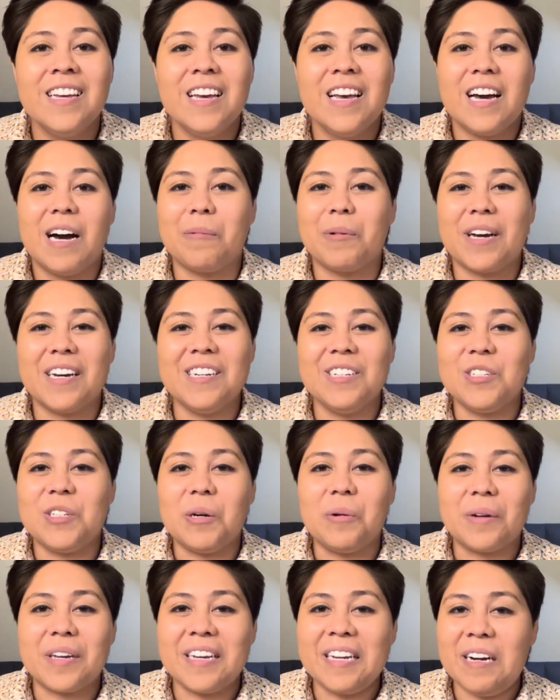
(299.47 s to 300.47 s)
I'm kind of
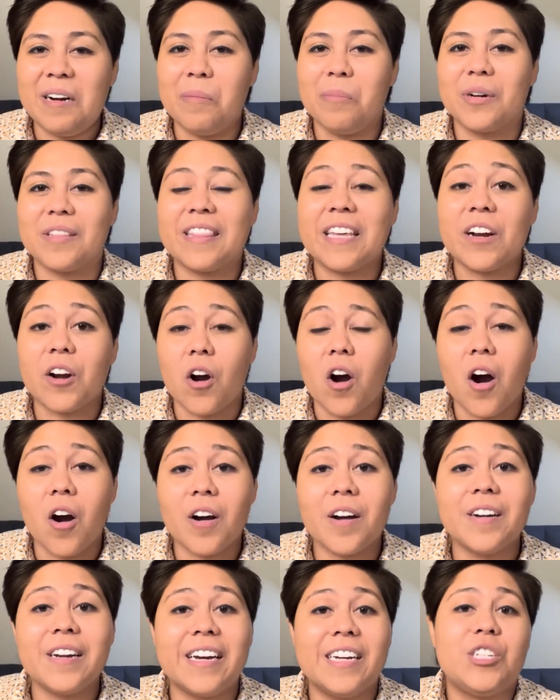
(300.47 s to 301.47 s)
joking here, but there
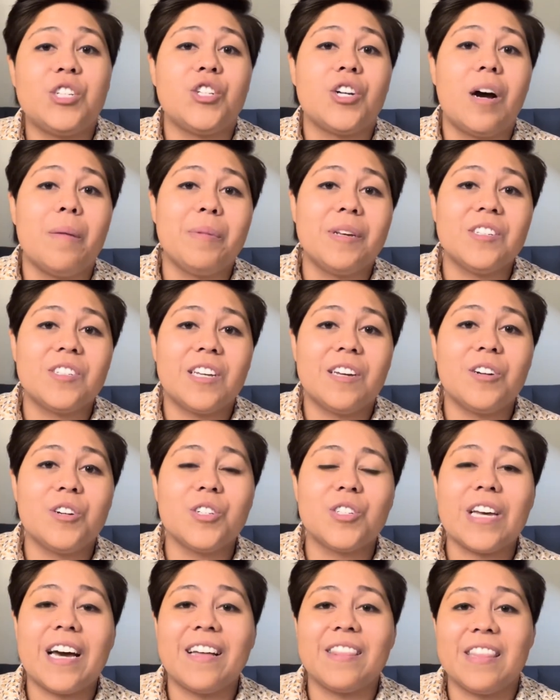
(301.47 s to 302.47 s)
are nice shopping
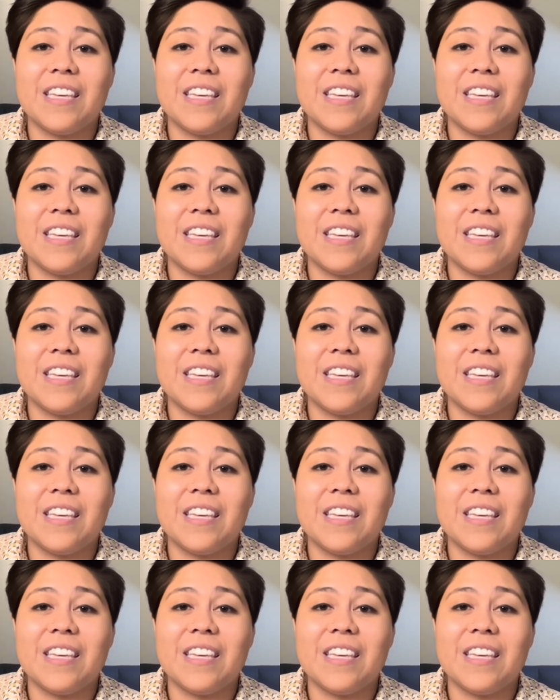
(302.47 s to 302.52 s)
centers at the